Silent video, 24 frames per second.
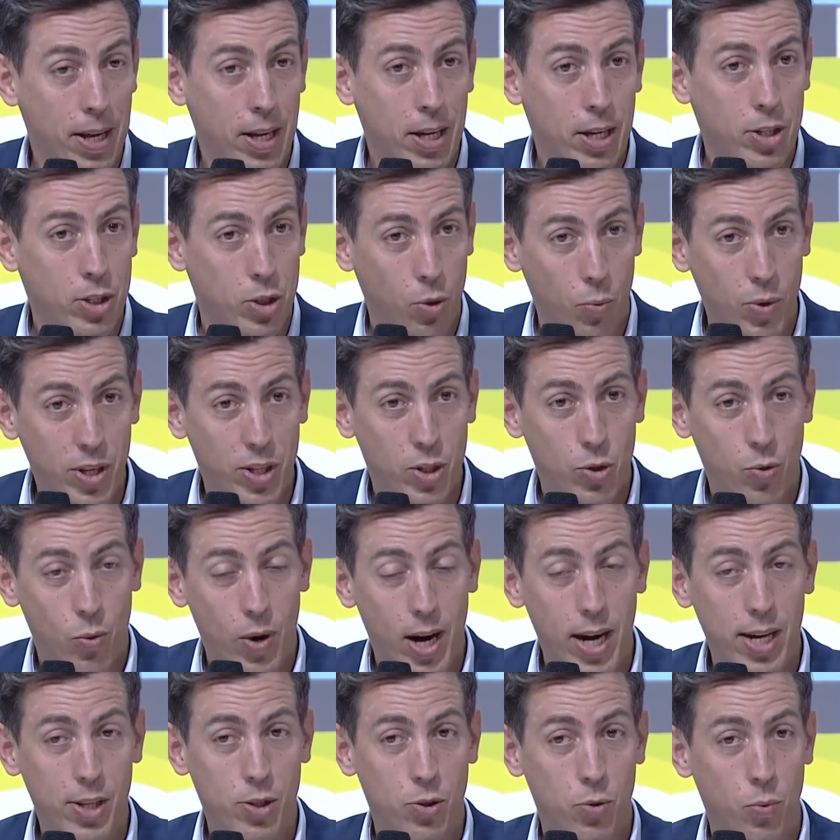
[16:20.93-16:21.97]
So we
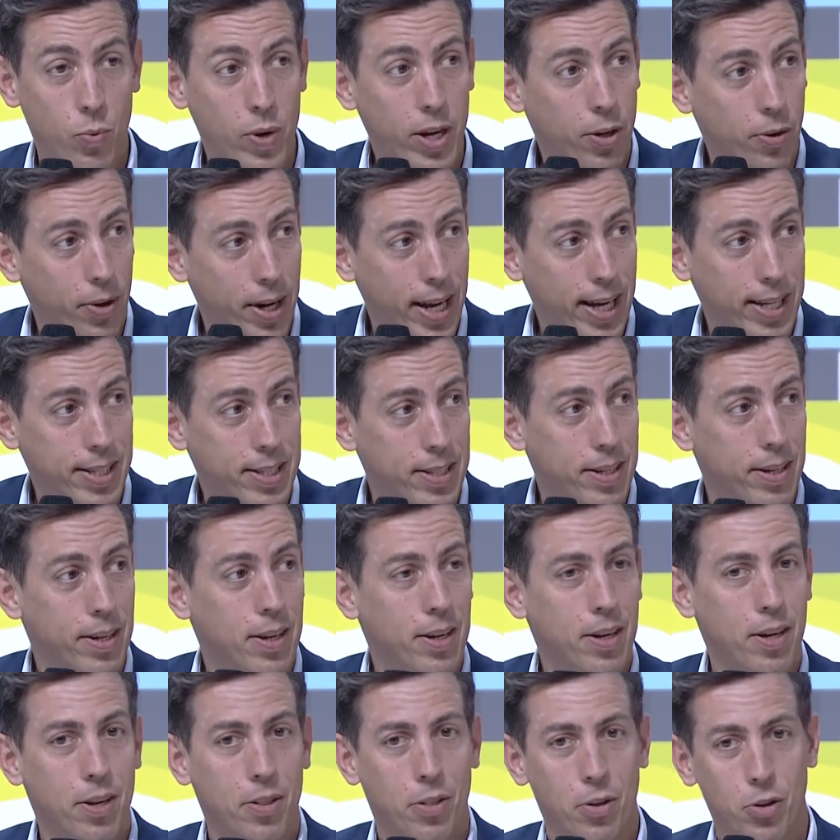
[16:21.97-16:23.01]
try to reconnect
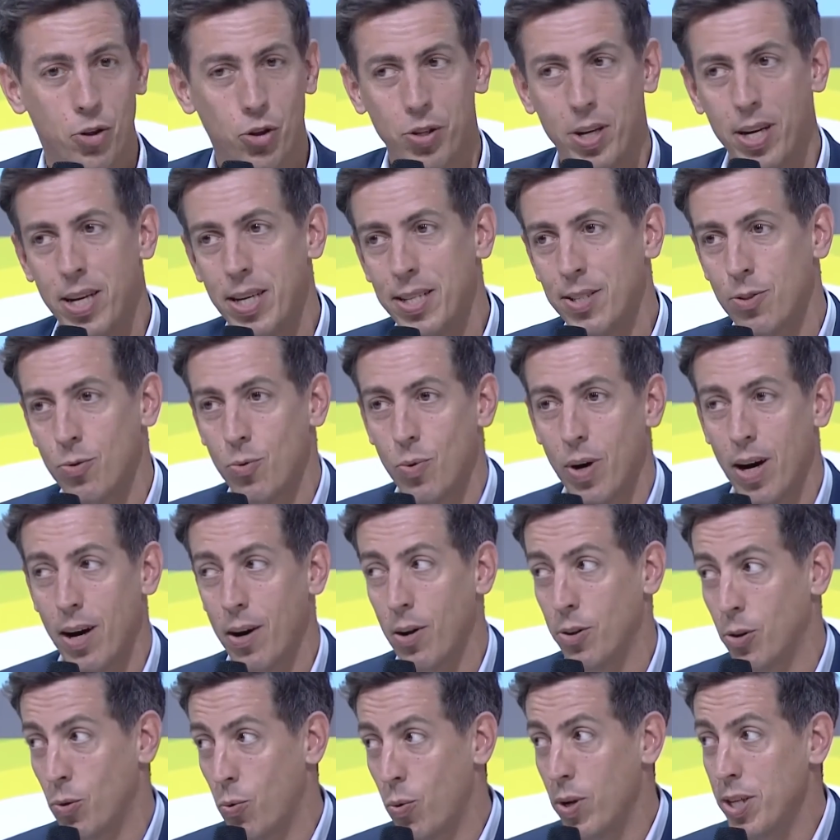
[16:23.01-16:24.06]
the journalists who are
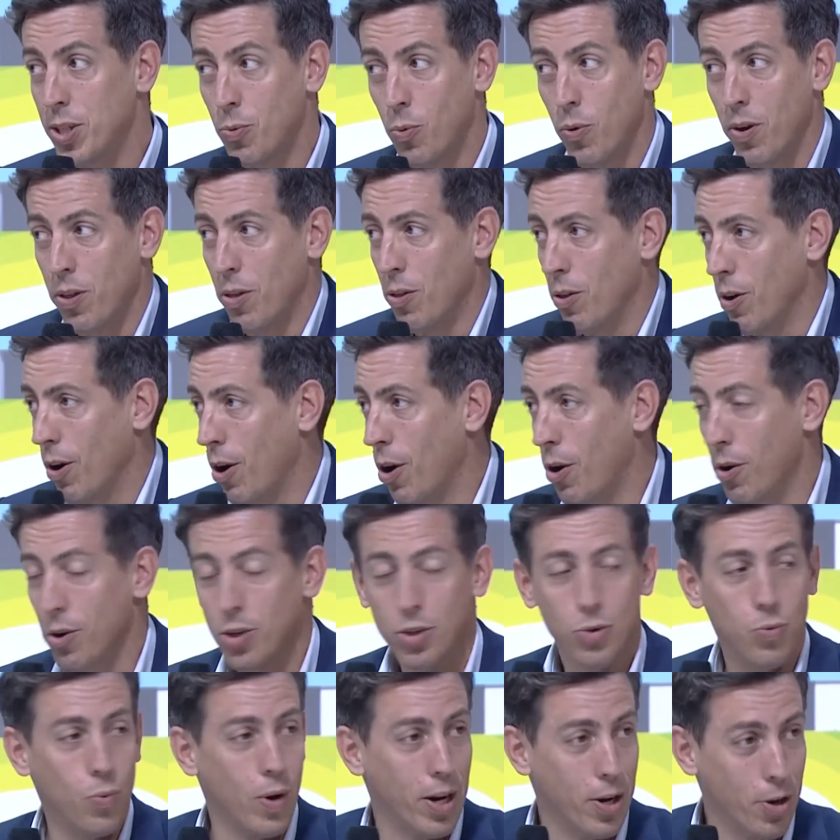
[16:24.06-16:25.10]
at risk with us
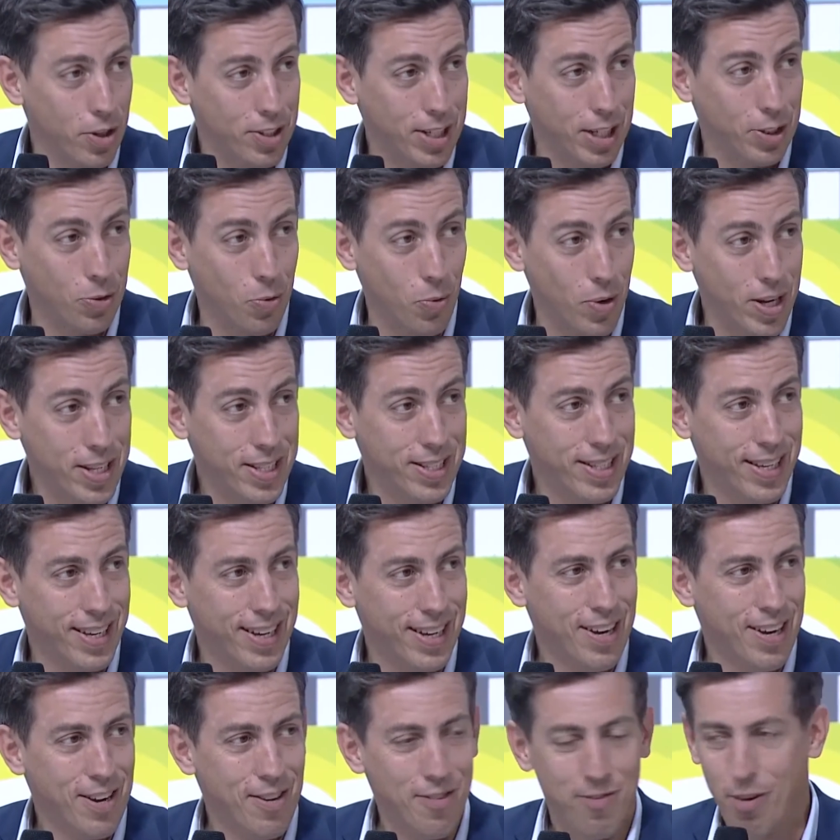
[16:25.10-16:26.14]
who are not at risk
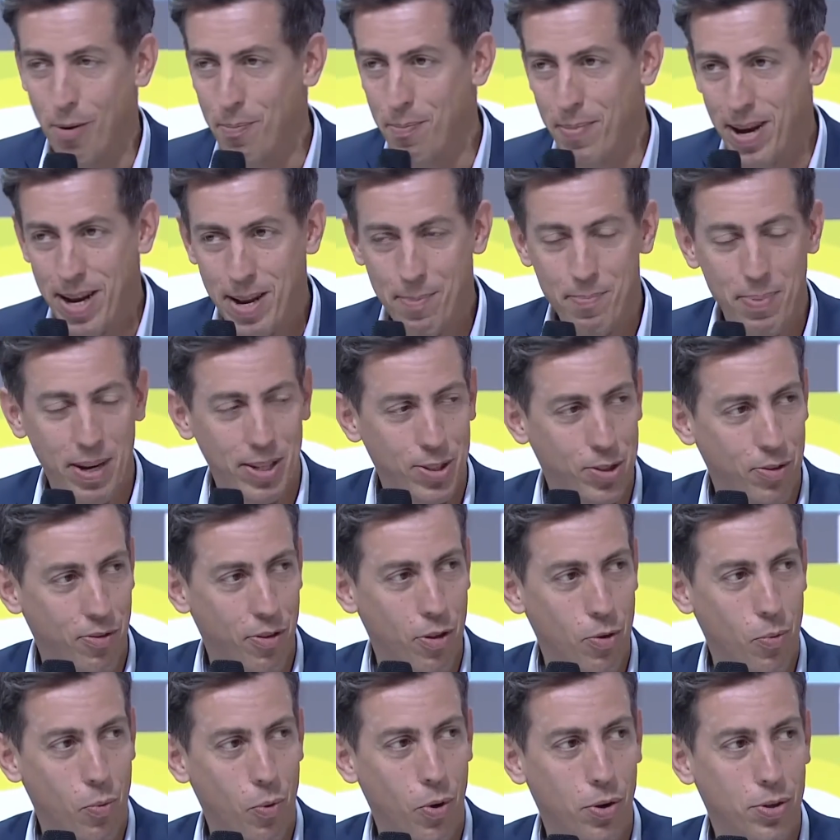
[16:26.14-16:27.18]
from many parts of the
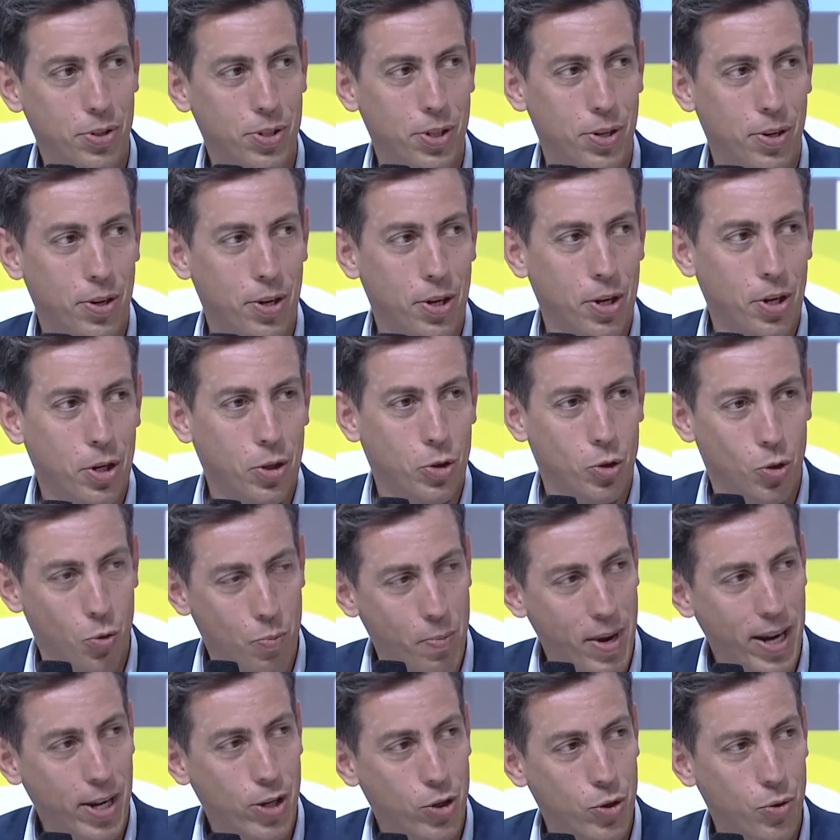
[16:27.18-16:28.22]
world, to
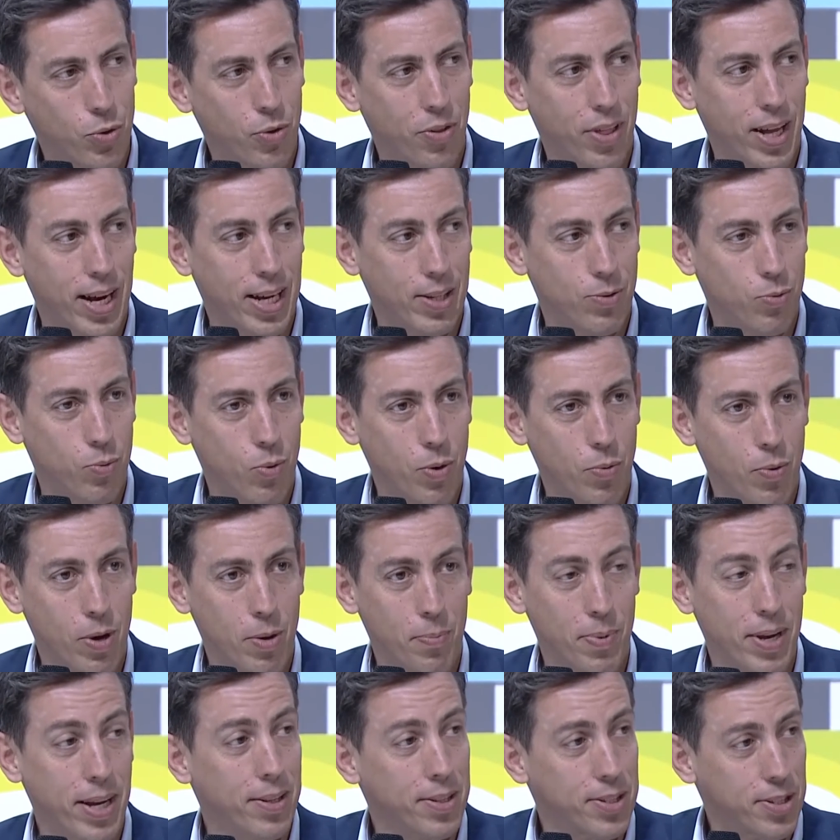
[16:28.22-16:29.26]
make sure that we will
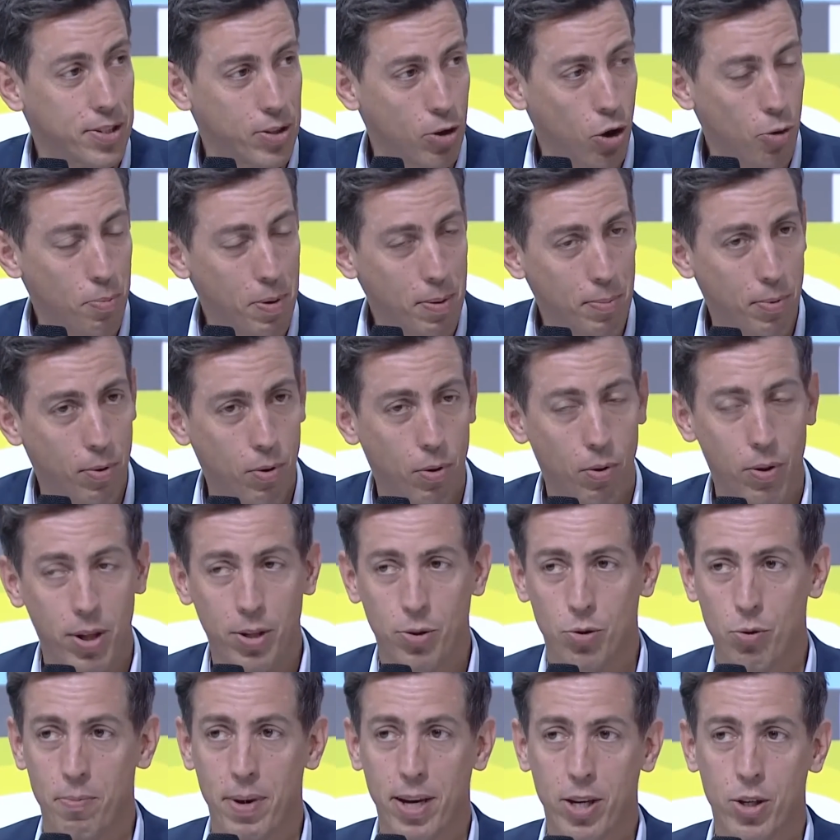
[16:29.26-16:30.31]
be unstoppable and
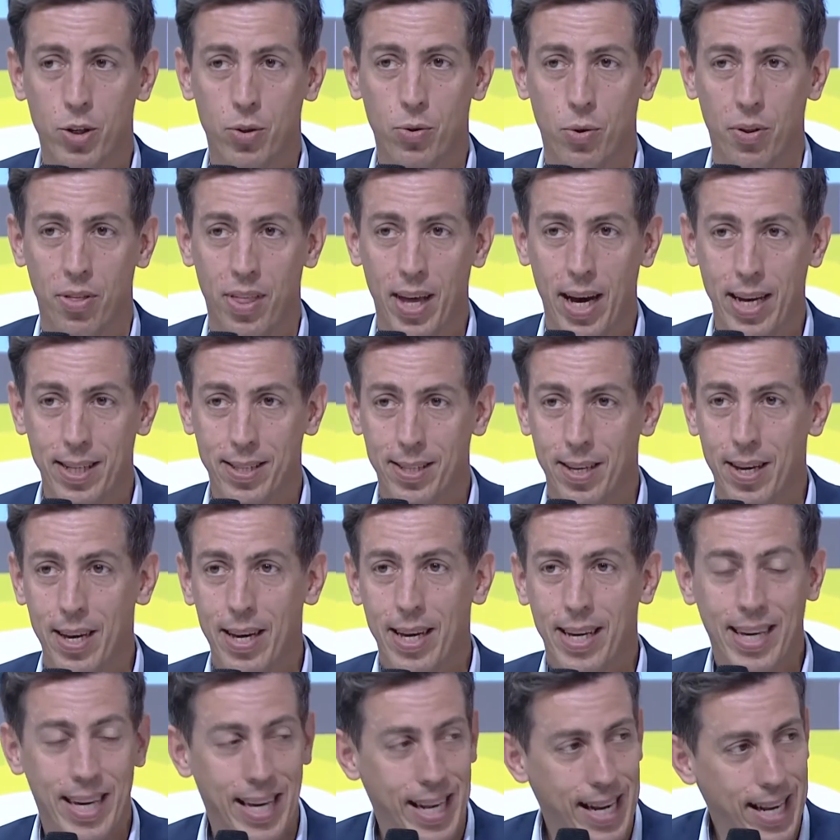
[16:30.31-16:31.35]
to make sure that
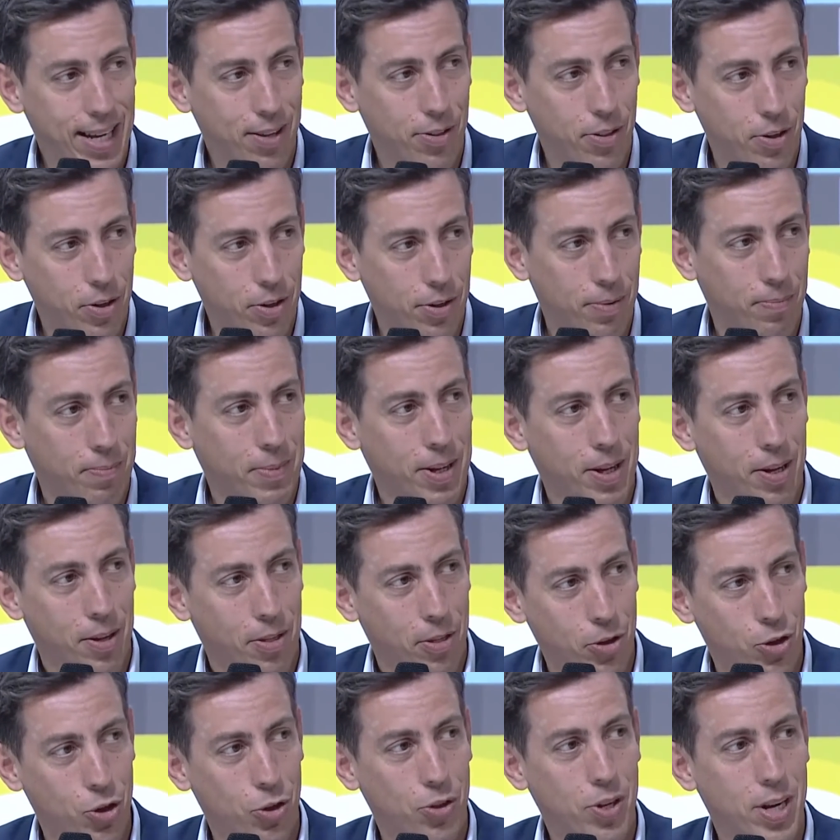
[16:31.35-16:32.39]
killing the
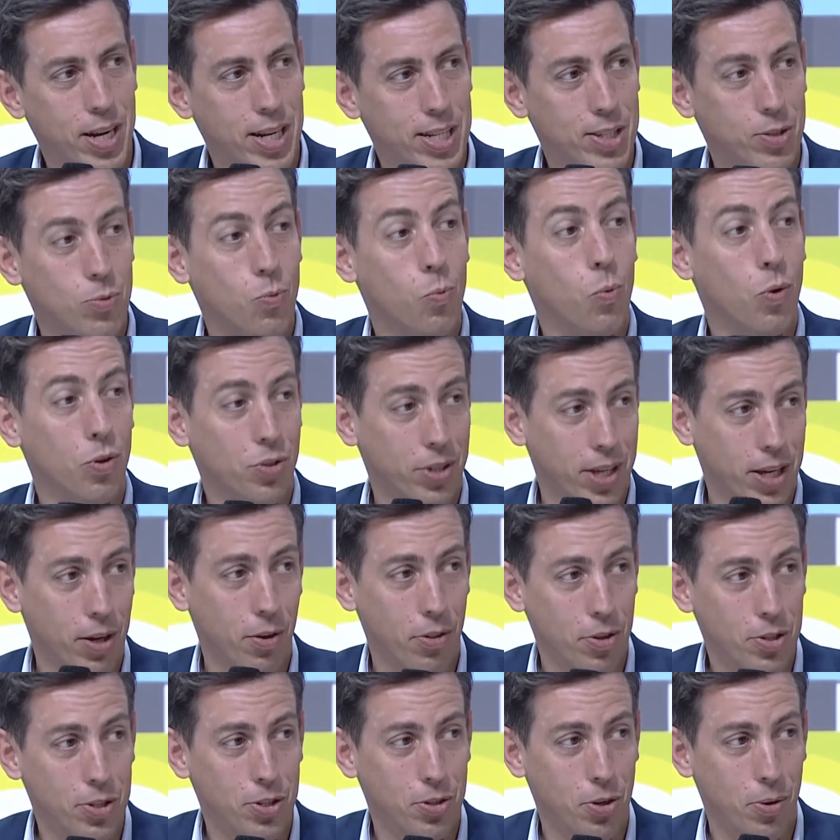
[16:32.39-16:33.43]
journalists won't kill
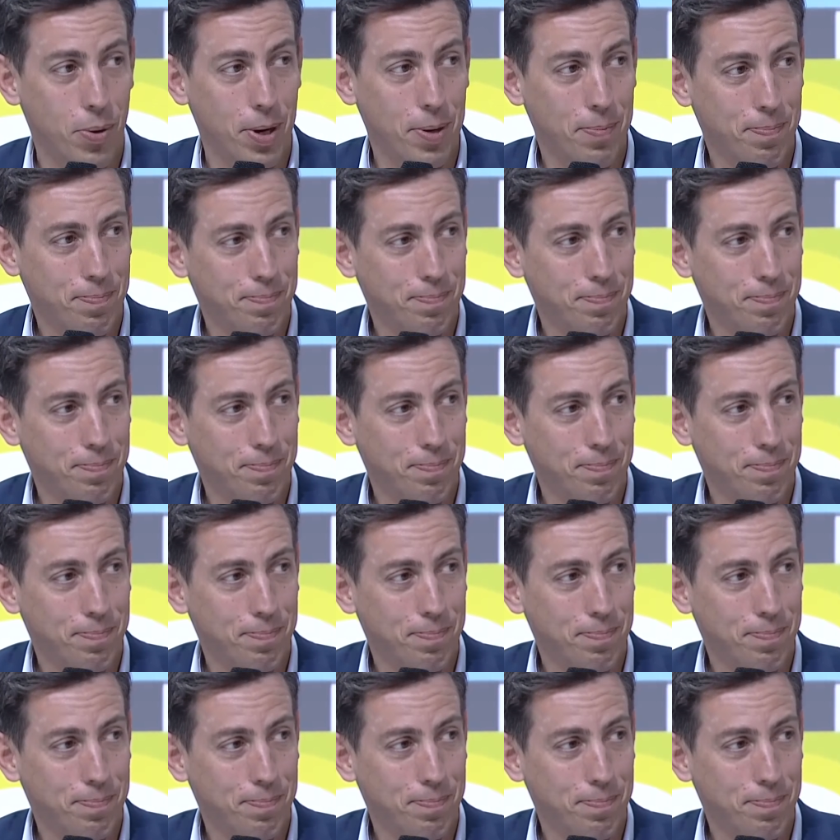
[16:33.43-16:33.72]
the story.